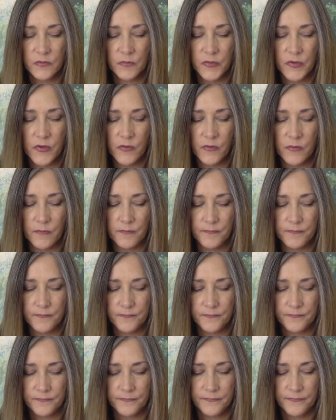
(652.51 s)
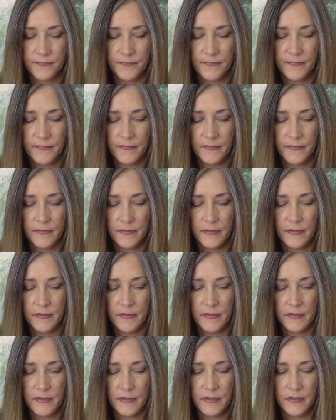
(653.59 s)
the poem,
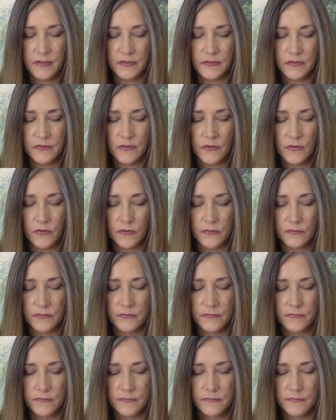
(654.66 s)
and it's called